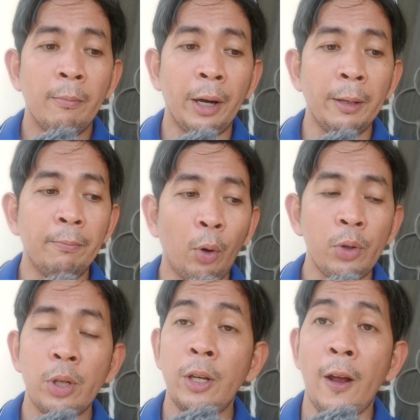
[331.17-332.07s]
by
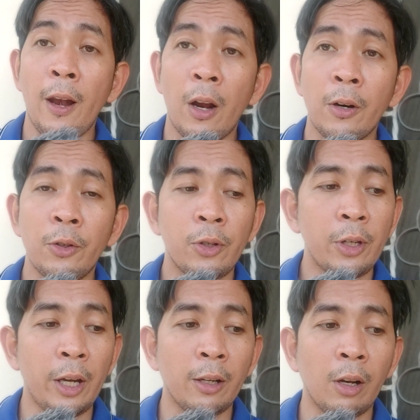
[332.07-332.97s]
imposing a large
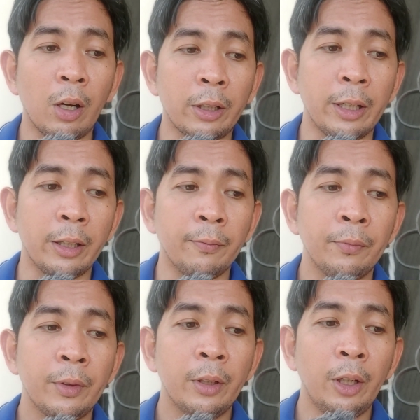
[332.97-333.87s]
scale lockdown.
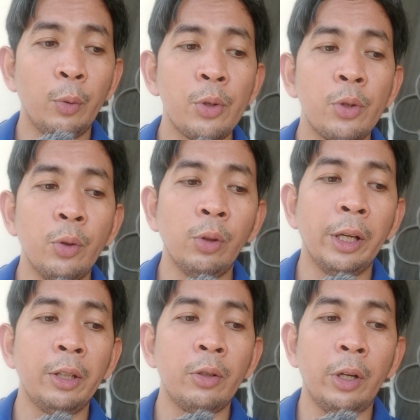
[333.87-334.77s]
It was too
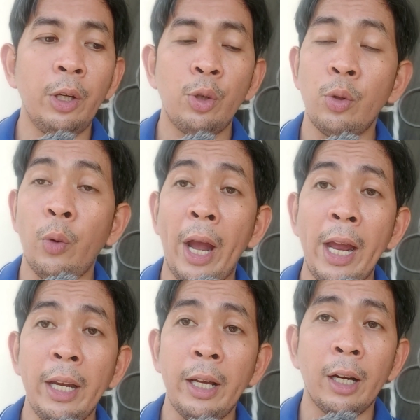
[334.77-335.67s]
late to issue
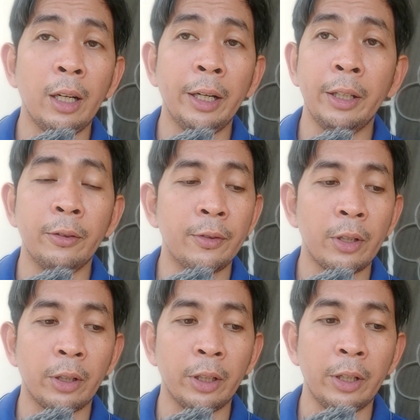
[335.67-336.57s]
any kind of
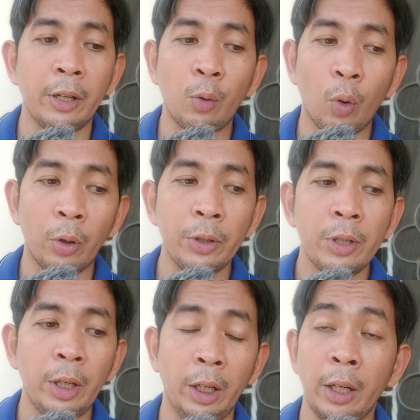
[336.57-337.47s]
targeted
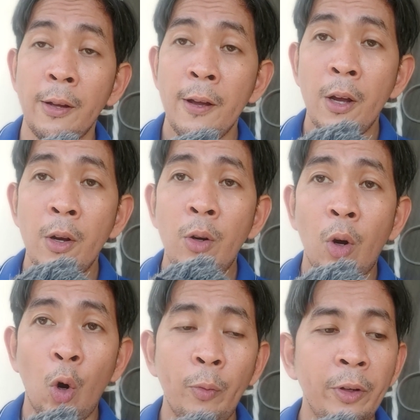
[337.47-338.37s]
quarantine.
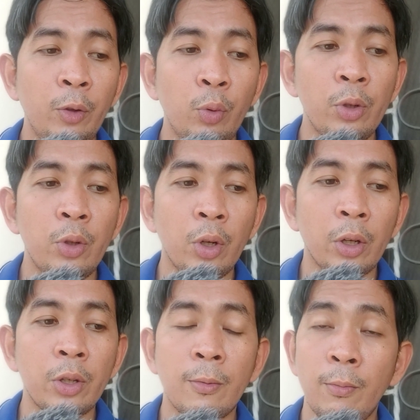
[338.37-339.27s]
COVID was
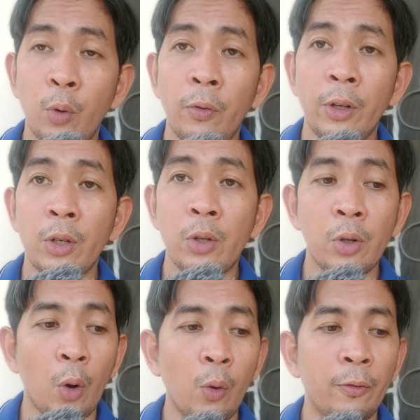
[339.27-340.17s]
just moving
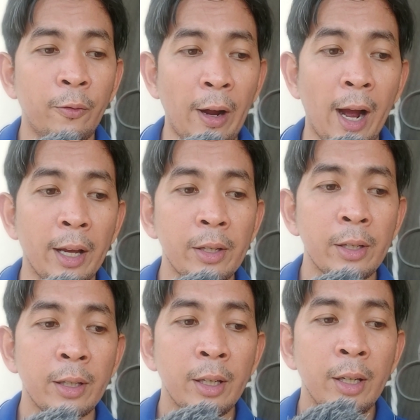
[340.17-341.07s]
so fast.